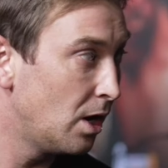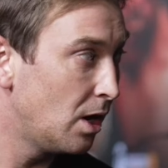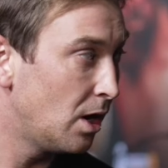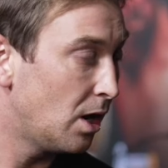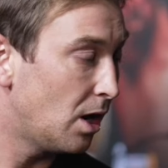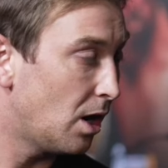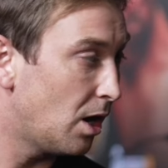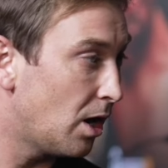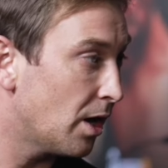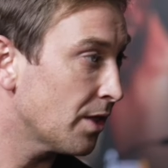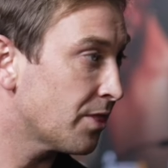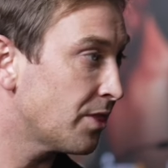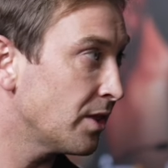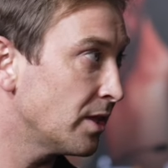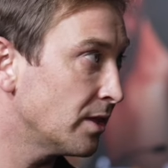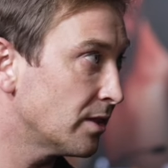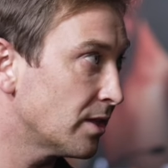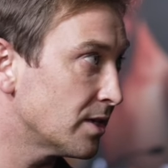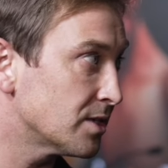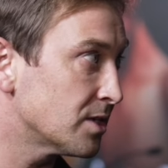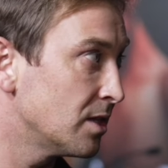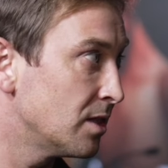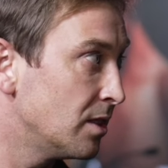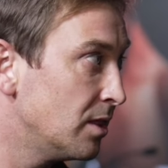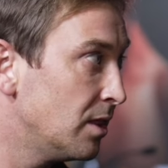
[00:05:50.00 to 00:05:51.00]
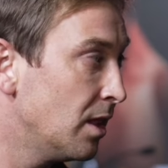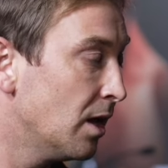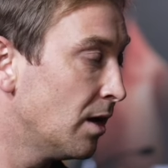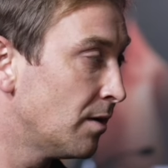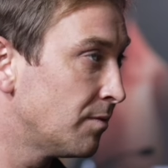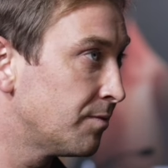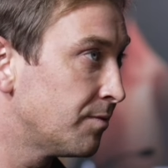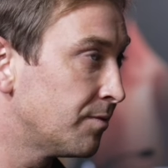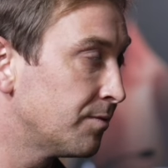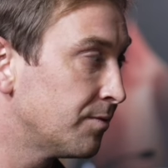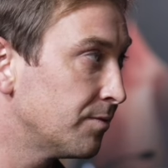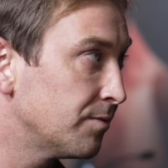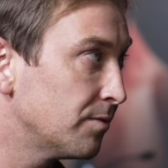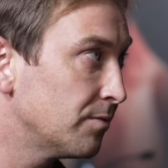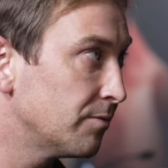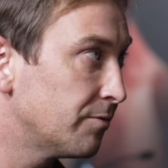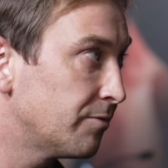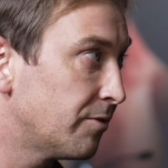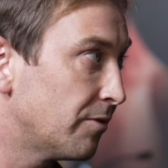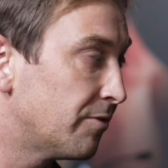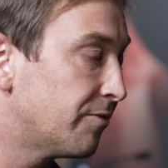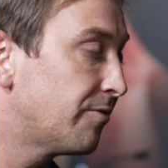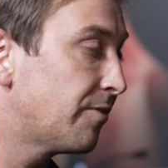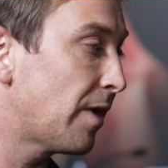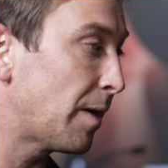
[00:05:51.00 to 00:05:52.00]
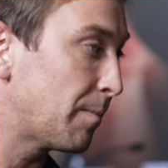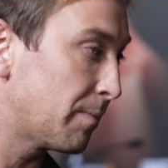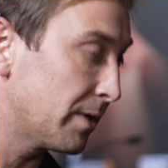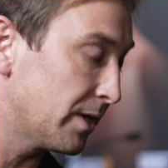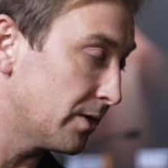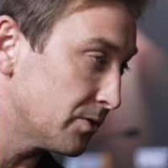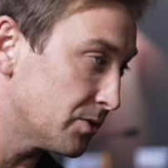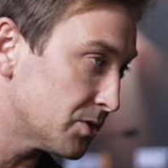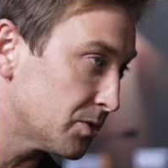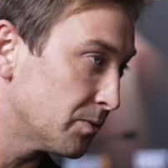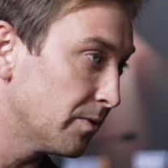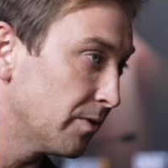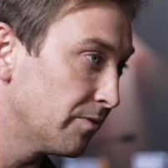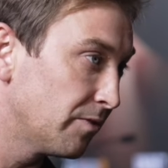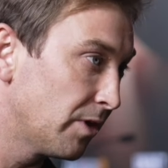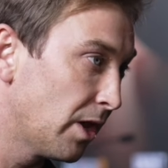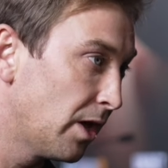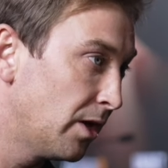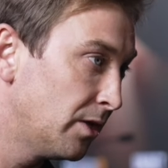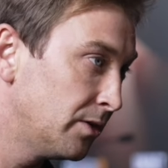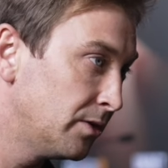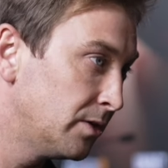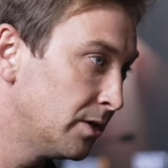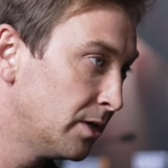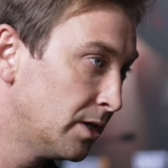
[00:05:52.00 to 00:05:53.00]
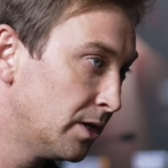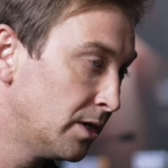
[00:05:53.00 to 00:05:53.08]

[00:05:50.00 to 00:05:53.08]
I think there's enough for Fabio to have learnt